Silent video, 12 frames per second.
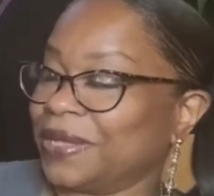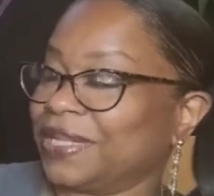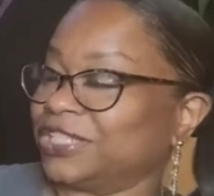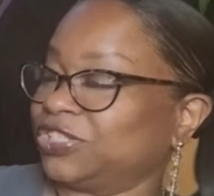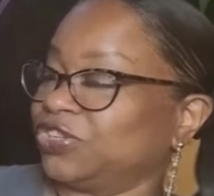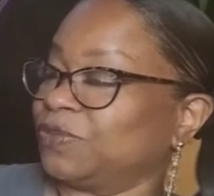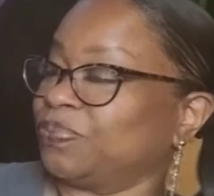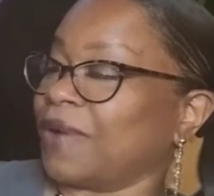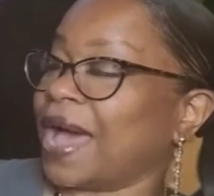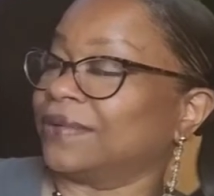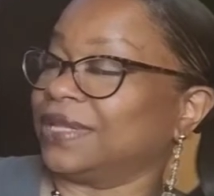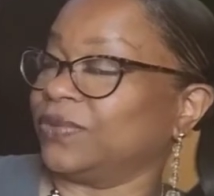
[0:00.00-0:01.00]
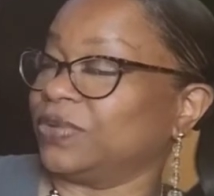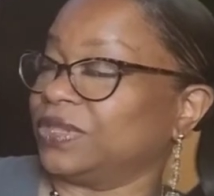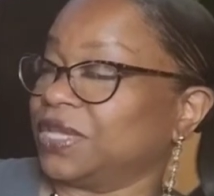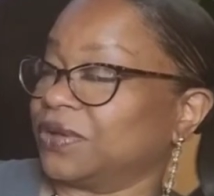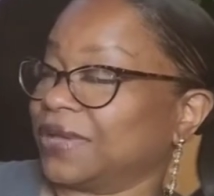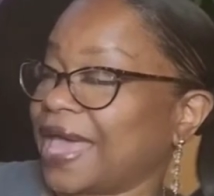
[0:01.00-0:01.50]
stood proudly with
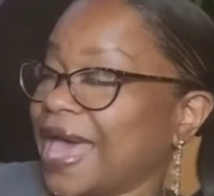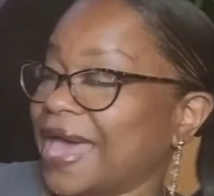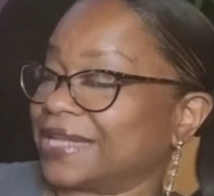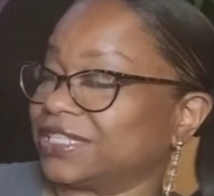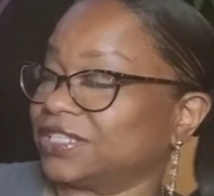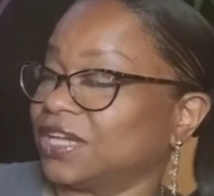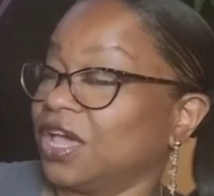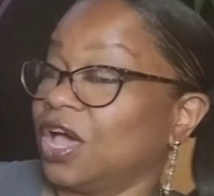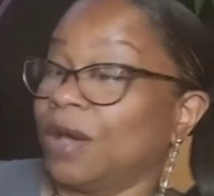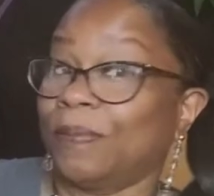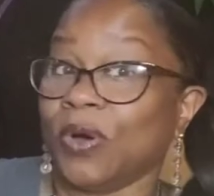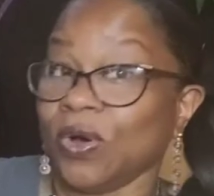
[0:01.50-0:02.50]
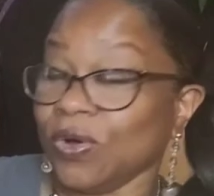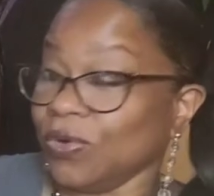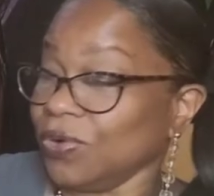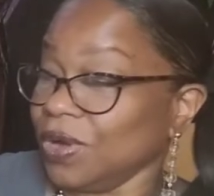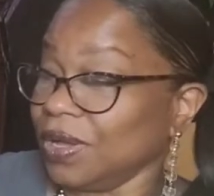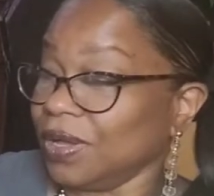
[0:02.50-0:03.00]
their catch.
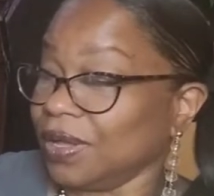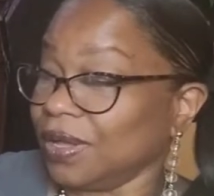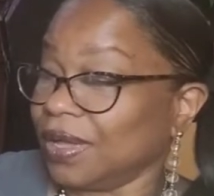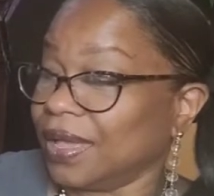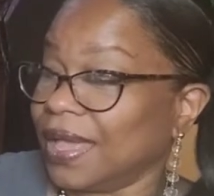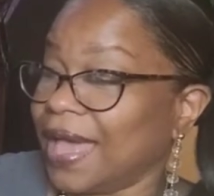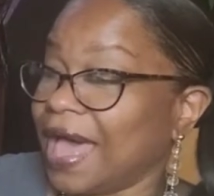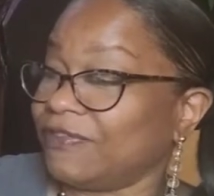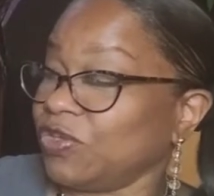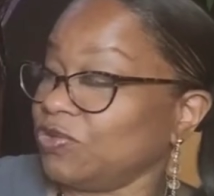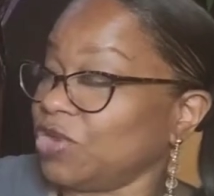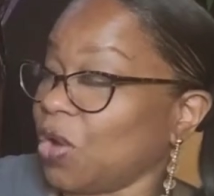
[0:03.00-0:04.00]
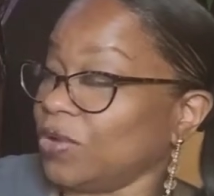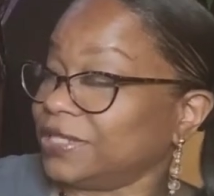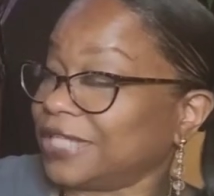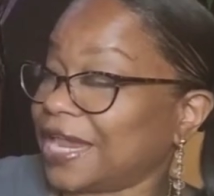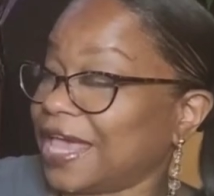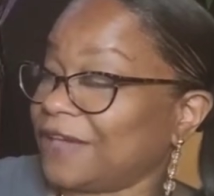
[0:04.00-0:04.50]
Pooh, have you noticed
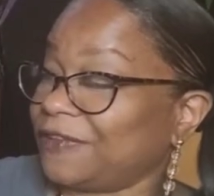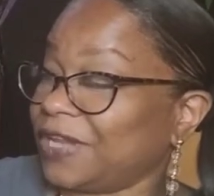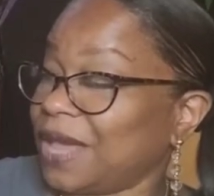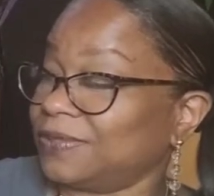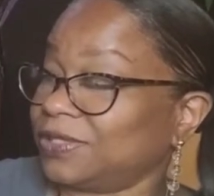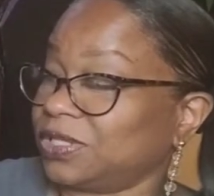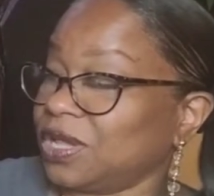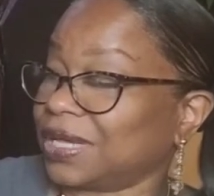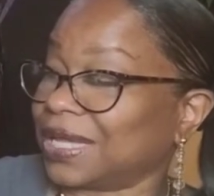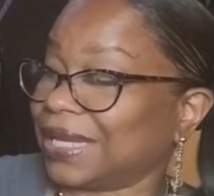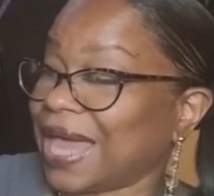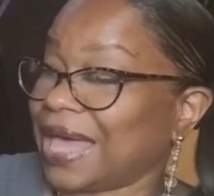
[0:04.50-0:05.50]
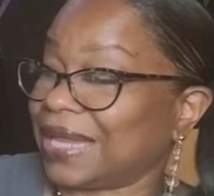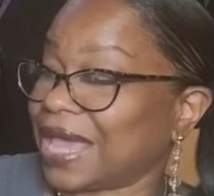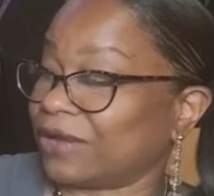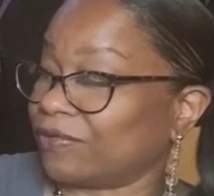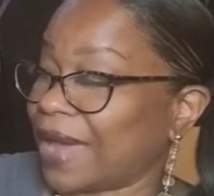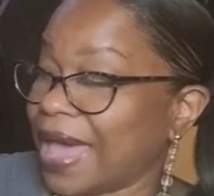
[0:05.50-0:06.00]
that Heffalumps look a lot
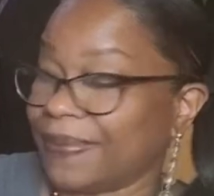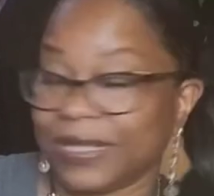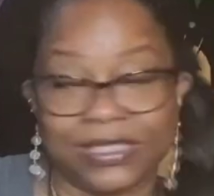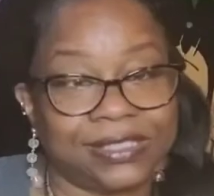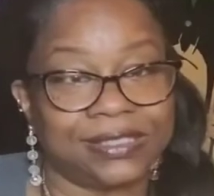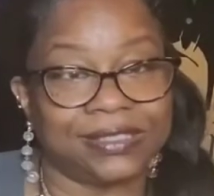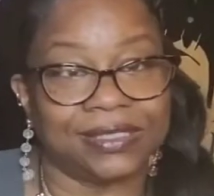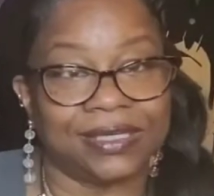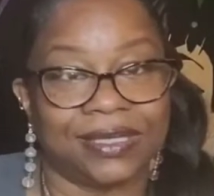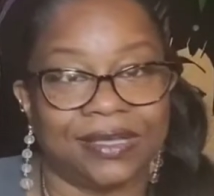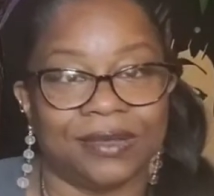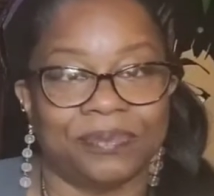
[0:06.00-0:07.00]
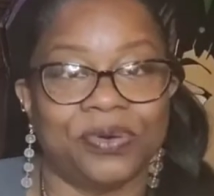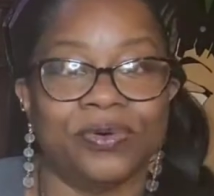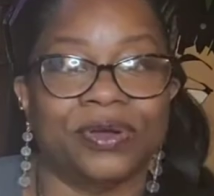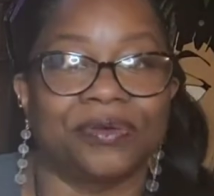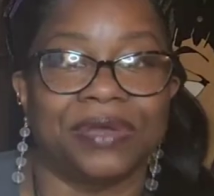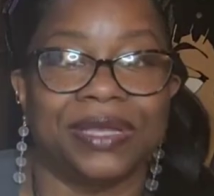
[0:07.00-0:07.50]
like rabbits? Pooh
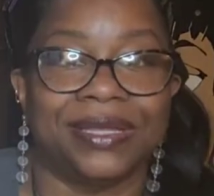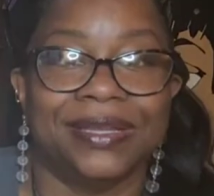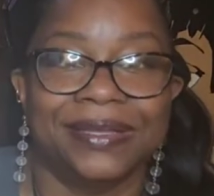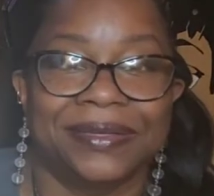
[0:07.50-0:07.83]
agreed.